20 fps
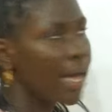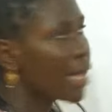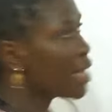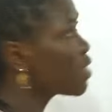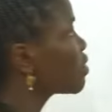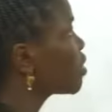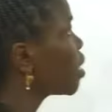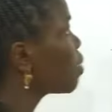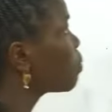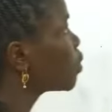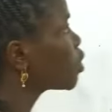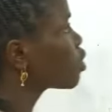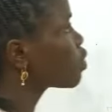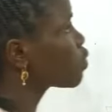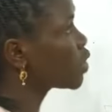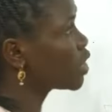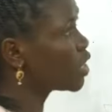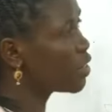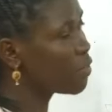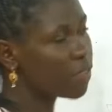examples
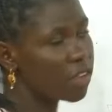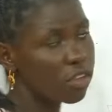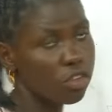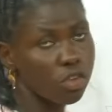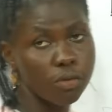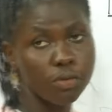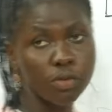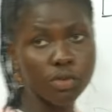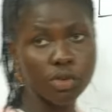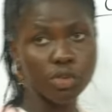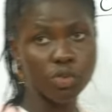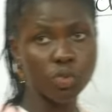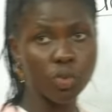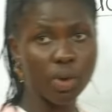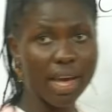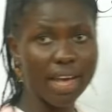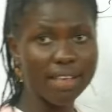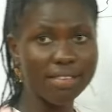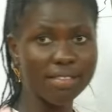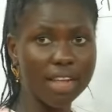for difference of two
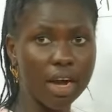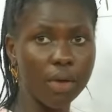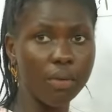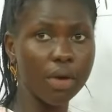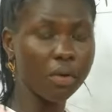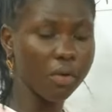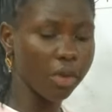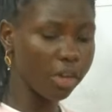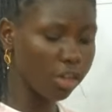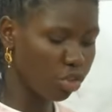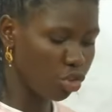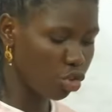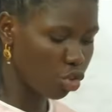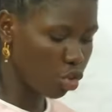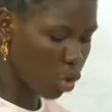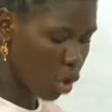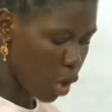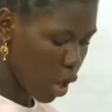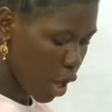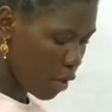squares. Now we are going
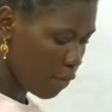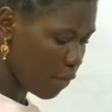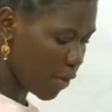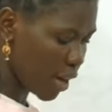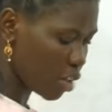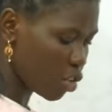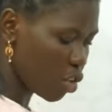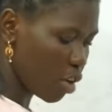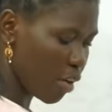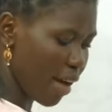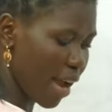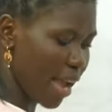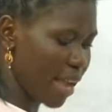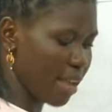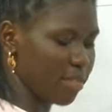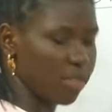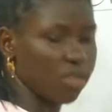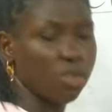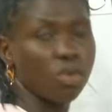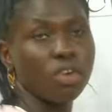to factorize